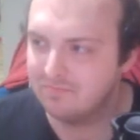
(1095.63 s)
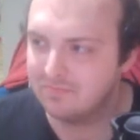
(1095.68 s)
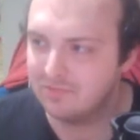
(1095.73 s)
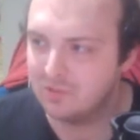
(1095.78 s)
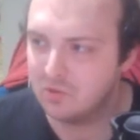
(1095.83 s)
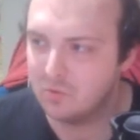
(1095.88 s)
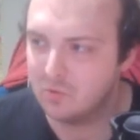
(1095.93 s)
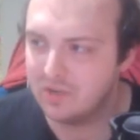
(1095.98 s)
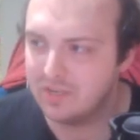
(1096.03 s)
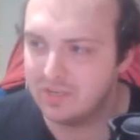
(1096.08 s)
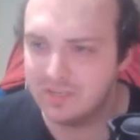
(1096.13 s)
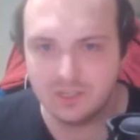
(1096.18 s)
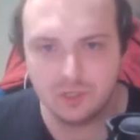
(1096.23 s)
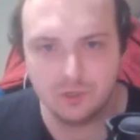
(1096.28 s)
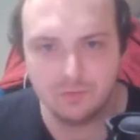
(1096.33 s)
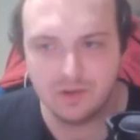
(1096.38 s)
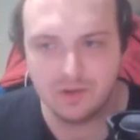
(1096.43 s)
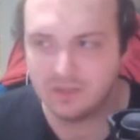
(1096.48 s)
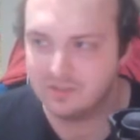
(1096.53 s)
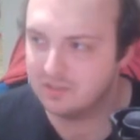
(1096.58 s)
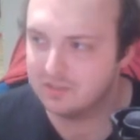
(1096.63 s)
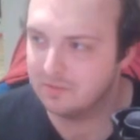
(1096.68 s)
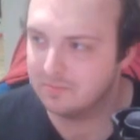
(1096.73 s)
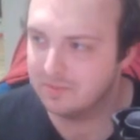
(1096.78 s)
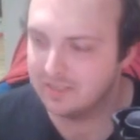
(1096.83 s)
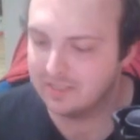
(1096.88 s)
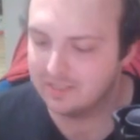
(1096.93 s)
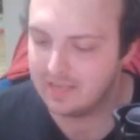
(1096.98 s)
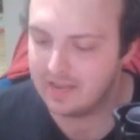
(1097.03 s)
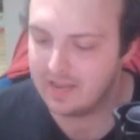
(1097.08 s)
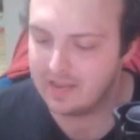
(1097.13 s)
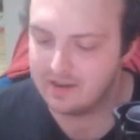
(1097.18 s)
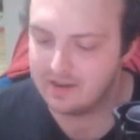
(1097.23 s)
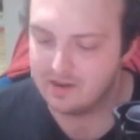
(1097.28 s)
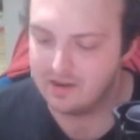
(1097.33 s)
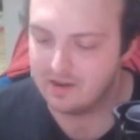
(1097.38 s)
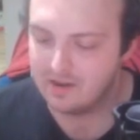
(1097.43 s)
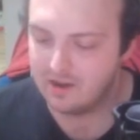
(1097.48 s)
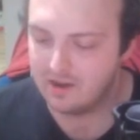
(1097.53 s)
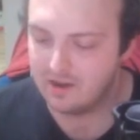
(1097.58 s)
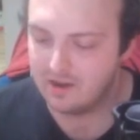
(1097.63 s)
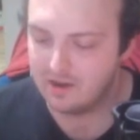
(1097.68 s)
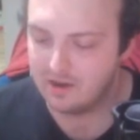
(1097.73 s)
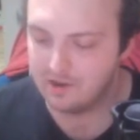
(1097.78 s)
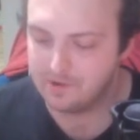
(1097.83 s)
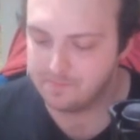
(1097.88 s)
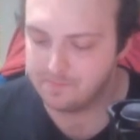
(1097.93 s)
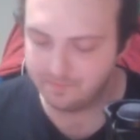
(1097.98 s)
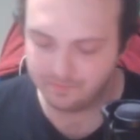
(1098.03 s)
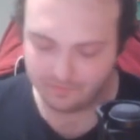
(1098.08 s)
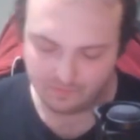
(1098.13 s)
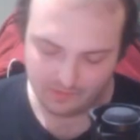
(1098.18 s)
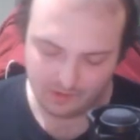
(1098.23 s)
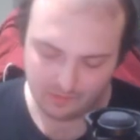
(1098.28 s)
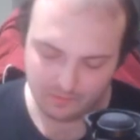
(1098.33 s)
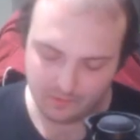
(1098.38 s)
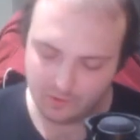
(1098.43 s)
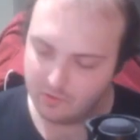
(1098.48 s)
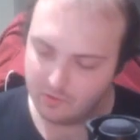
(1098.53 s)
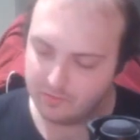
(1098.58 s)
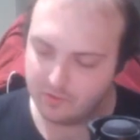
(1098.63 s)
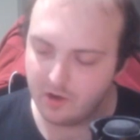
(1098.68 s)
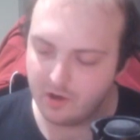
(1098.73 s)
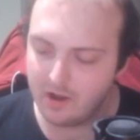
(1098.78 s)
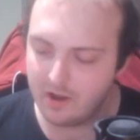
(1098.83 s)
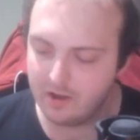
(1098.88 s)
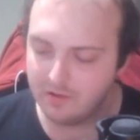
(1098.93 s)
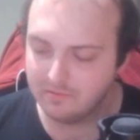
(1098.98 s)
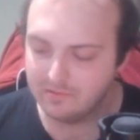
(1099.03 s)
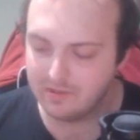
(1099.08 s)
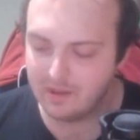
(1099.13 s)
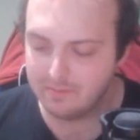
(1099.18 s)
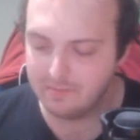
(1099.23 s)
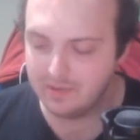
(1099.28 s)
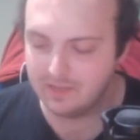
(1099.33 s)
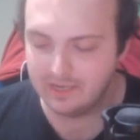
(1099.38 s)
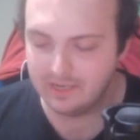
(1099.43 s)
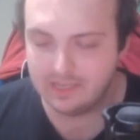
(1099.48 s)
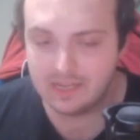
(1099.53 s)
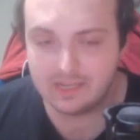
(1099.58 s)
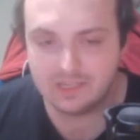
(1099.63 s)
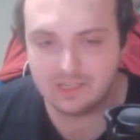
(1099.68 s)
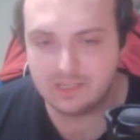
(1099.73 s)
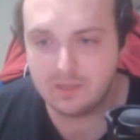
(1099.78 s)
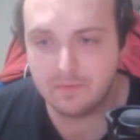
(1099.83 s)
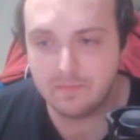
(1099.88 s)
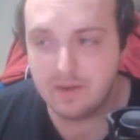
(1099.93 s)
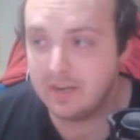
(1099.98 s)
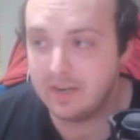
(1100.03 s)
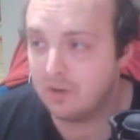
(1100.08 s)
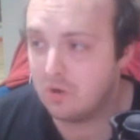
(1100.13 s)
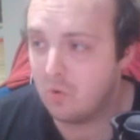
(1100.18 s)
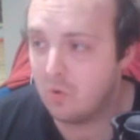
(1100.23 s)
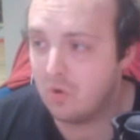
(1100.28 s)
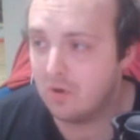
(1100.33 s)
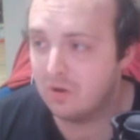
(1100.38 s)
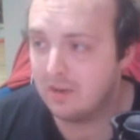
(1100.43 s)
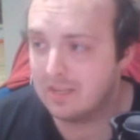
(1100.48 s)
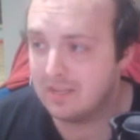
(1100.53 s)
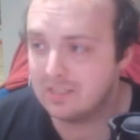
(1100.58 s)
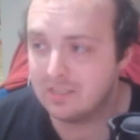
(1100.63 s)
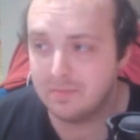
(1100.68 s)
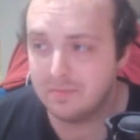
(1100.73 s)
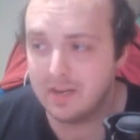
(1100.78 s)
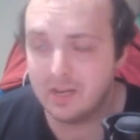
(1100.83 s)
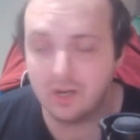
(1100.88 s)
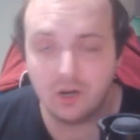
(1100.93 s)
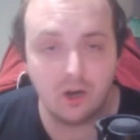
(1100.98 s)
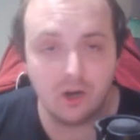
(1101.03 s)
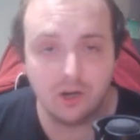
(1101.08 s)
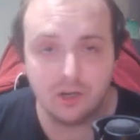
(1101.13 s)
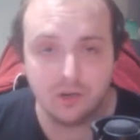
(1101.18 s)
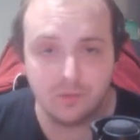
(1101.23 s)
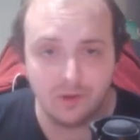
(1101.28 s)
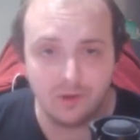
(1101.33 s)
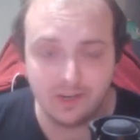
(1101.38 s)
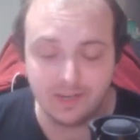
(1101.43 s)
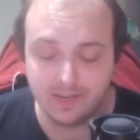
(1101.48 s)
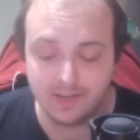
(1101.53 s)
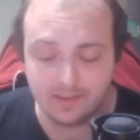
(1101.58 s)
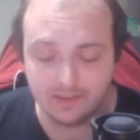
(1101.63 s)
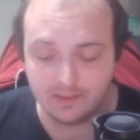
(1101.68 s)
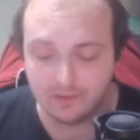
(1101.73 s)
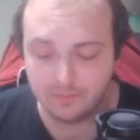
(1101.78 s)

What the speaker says: 20-ish bucks, something like that. But overall, I mean, like that's the main core. That's the main card you want to get in